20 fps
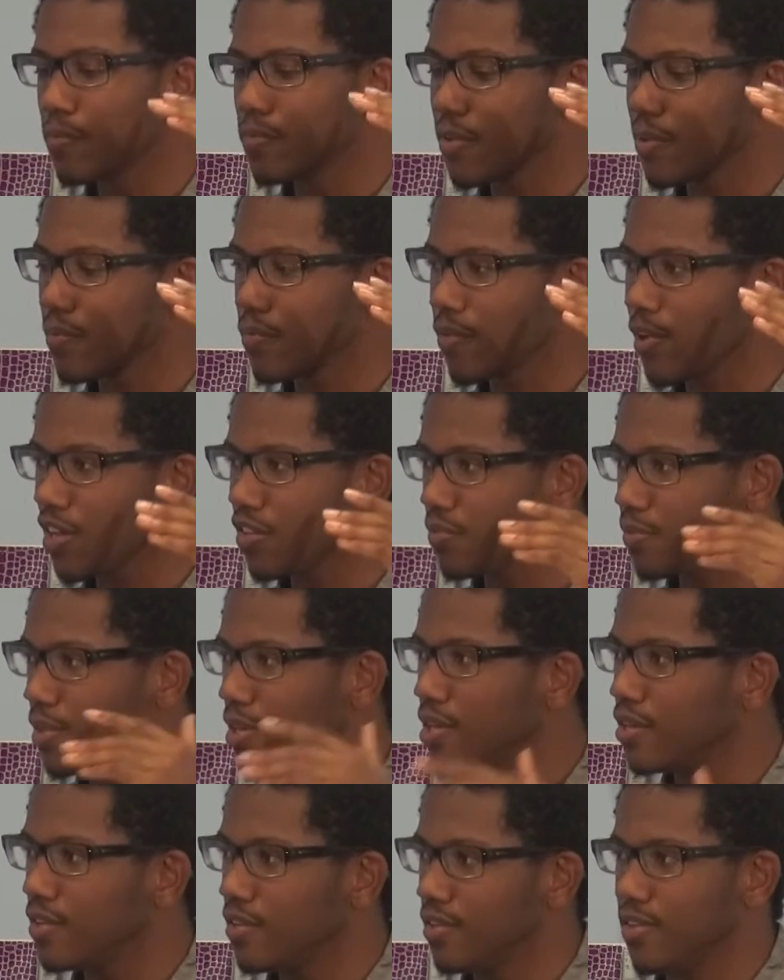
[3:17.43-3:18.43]
from freshman
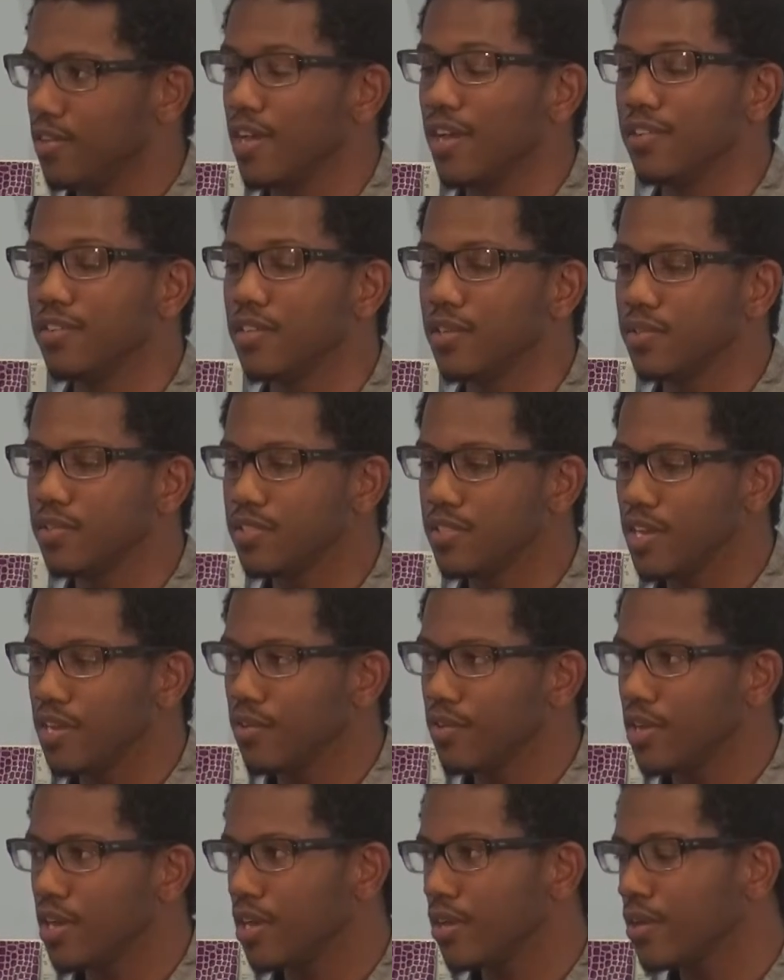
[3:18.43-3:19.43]
until senior
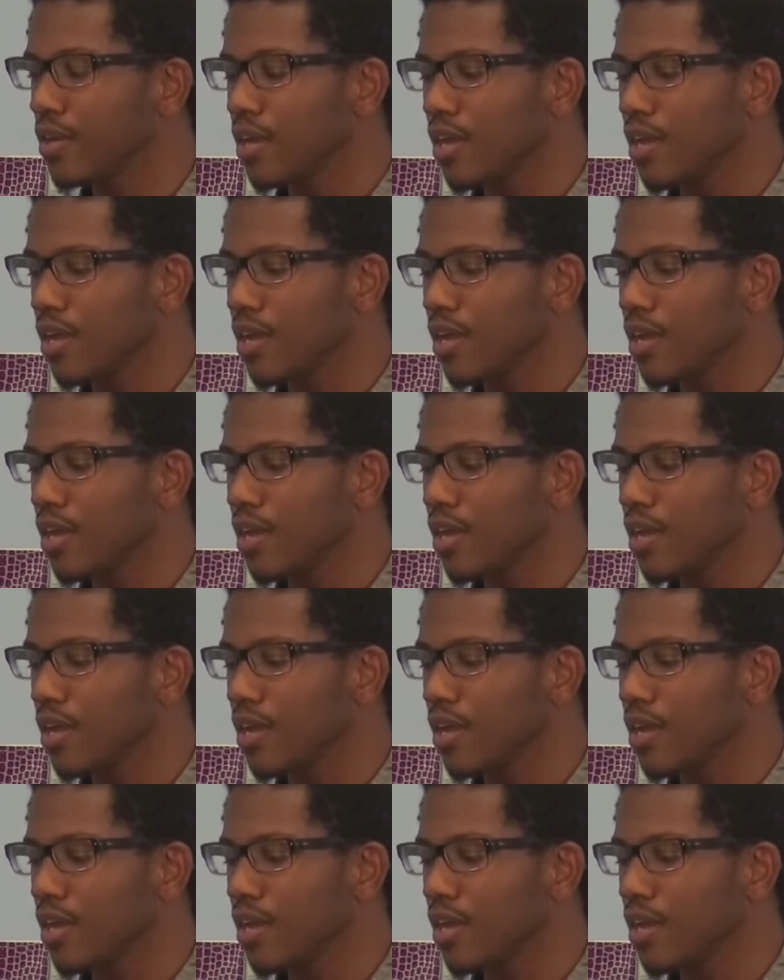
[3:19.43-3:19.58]
year,